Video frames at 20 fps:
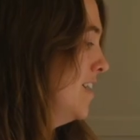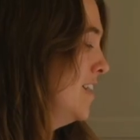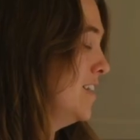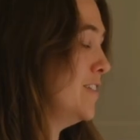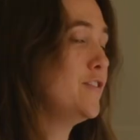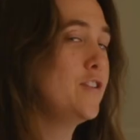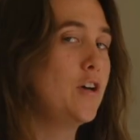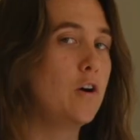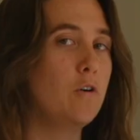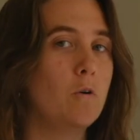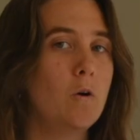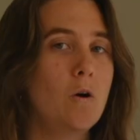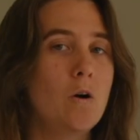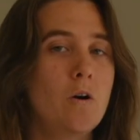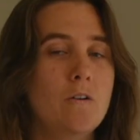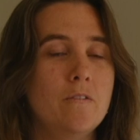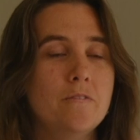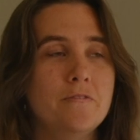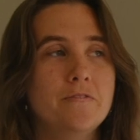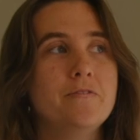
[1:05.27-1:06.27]
So,
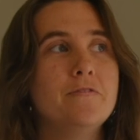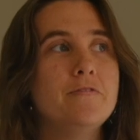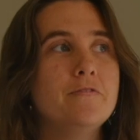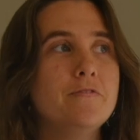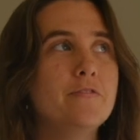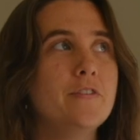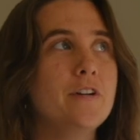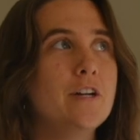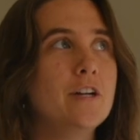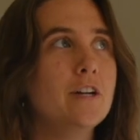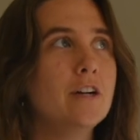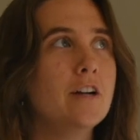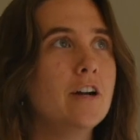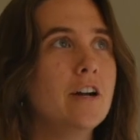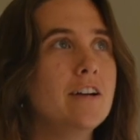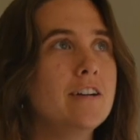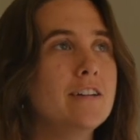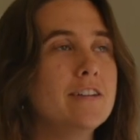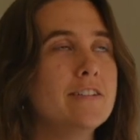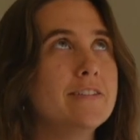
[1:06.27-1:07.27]
for
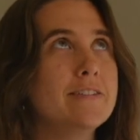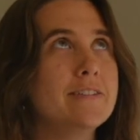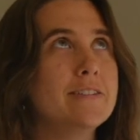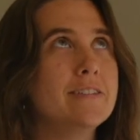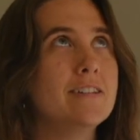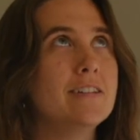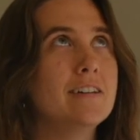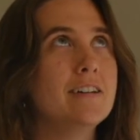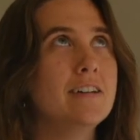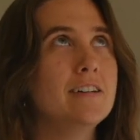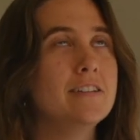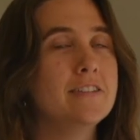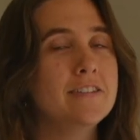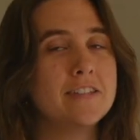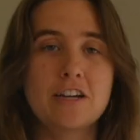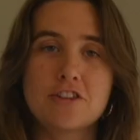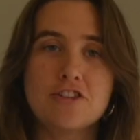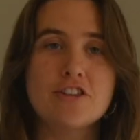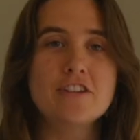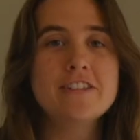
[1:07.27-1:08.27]

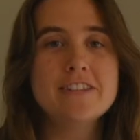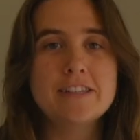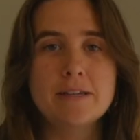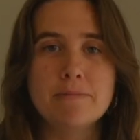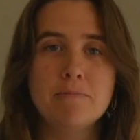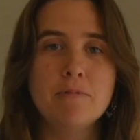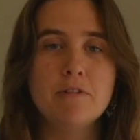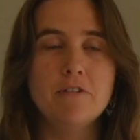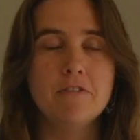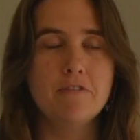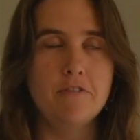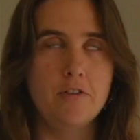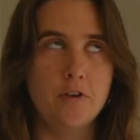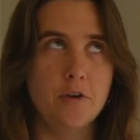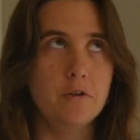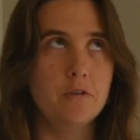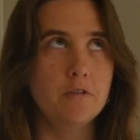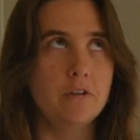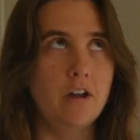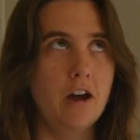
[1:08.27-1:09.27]
such a simple
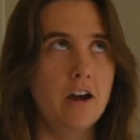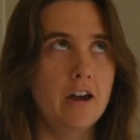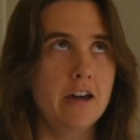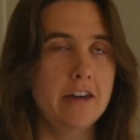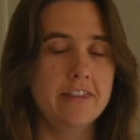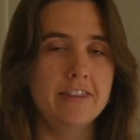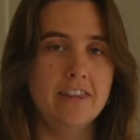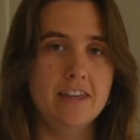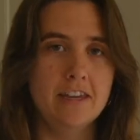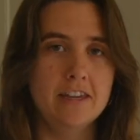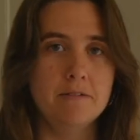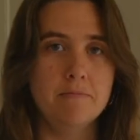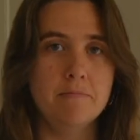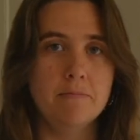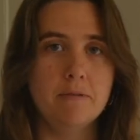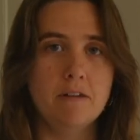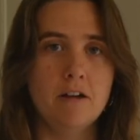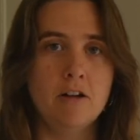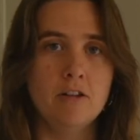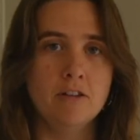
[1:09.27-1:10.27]
food, I
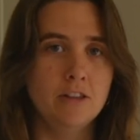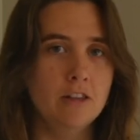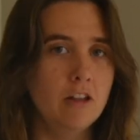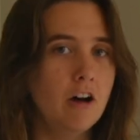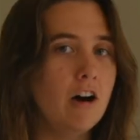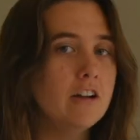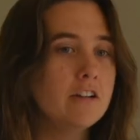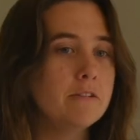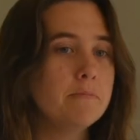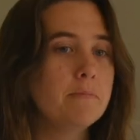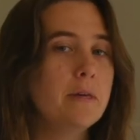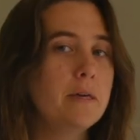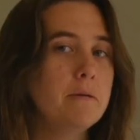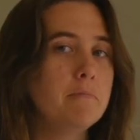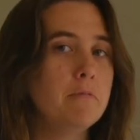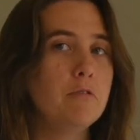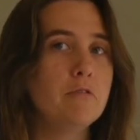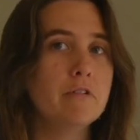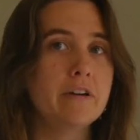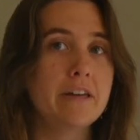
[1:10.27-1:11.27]
think a lot of
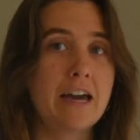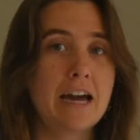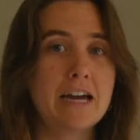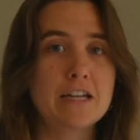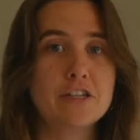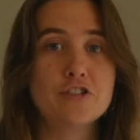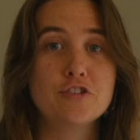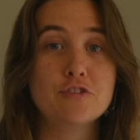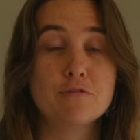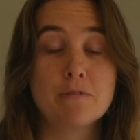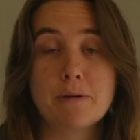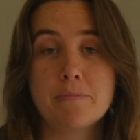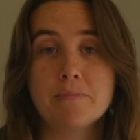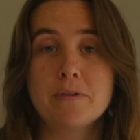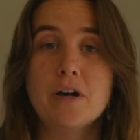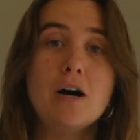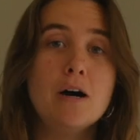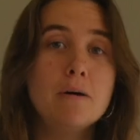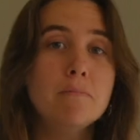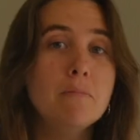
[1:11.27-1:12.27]
people get tripped
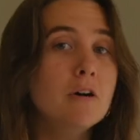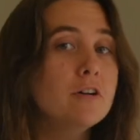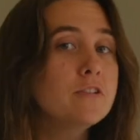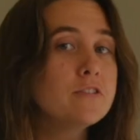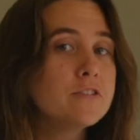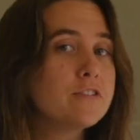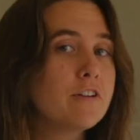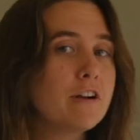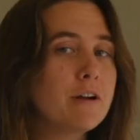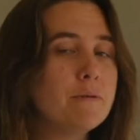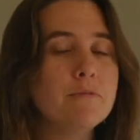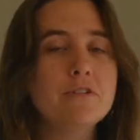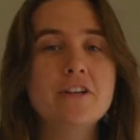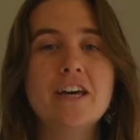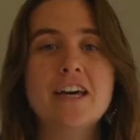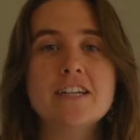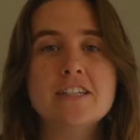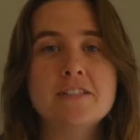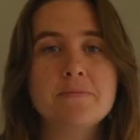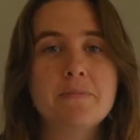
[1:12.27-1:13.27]
up on scrambled
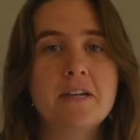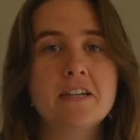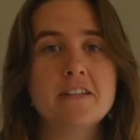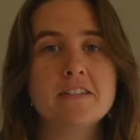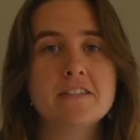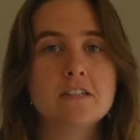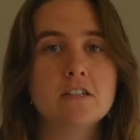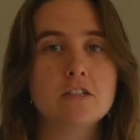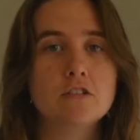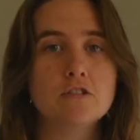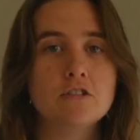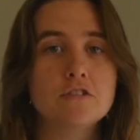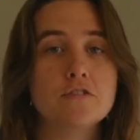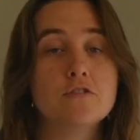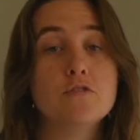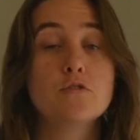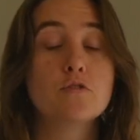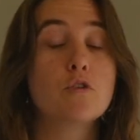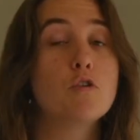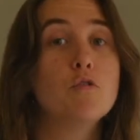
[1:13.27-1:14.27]
eggs because there are
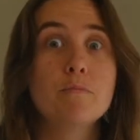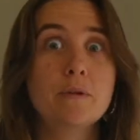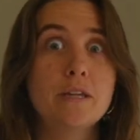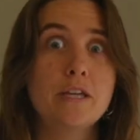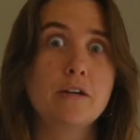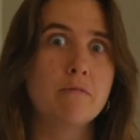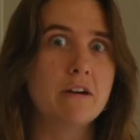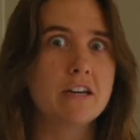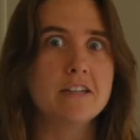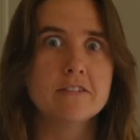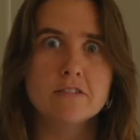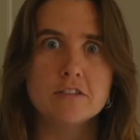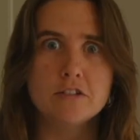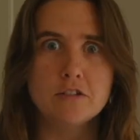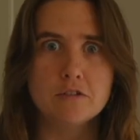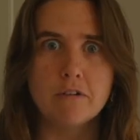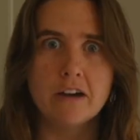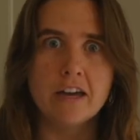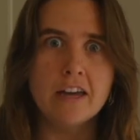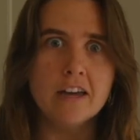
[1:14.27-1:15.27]
just so many ways to
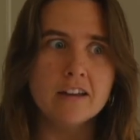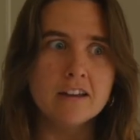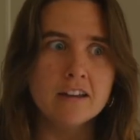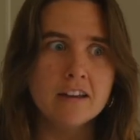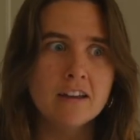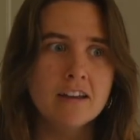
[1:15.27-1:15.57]
do it.